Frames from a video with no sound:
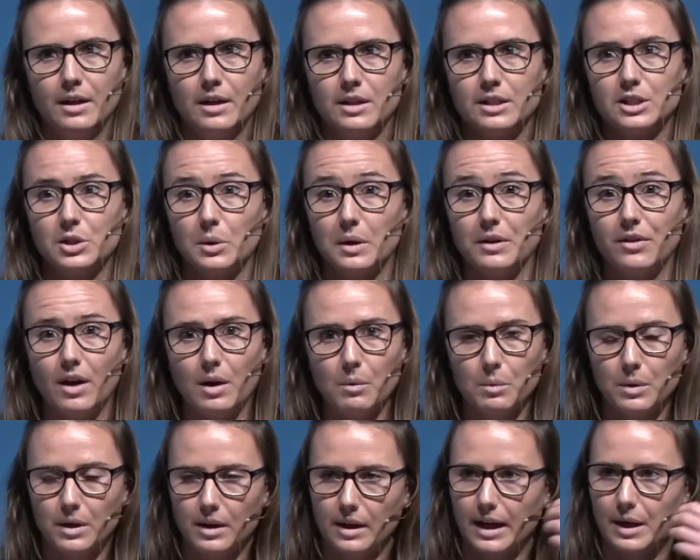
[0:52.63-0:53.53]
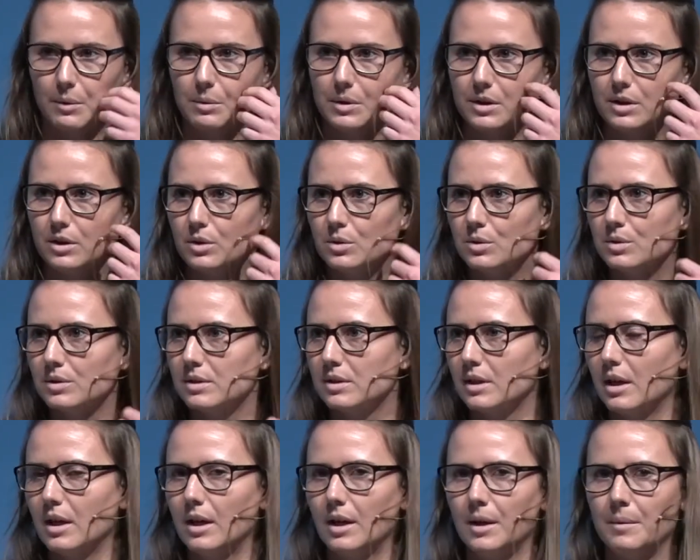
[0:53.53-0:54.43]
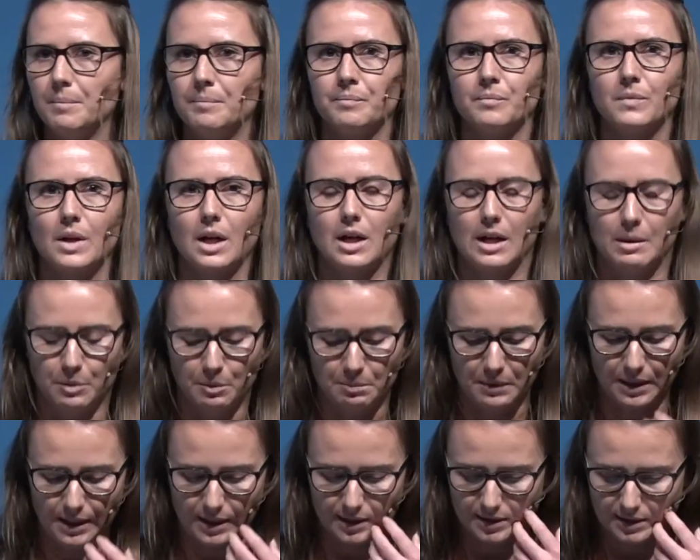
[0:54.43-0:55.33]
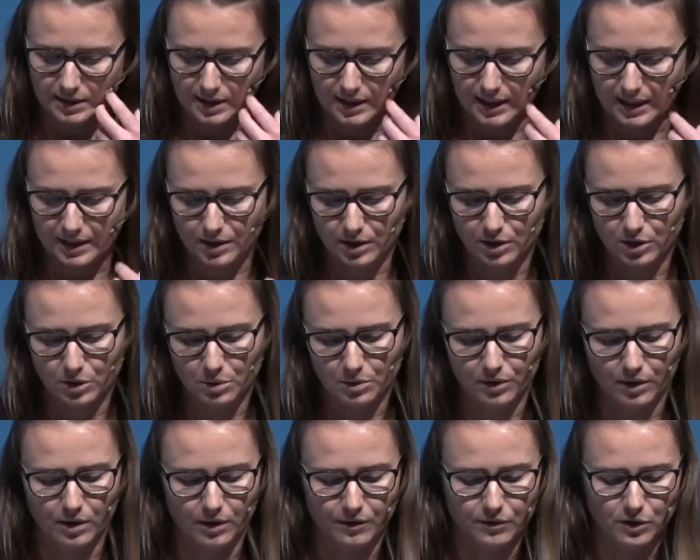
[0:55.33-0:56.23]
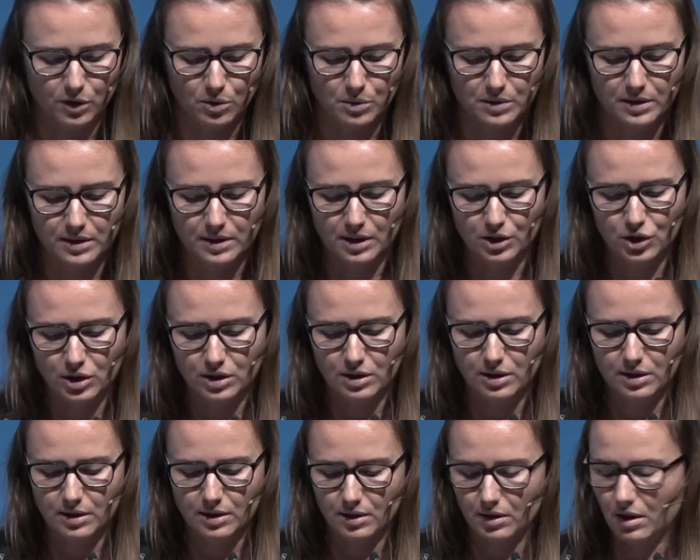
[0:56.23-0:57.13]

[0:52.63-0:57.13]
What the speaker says: So I thought what I would use a couple minutes today to do with all of you is to just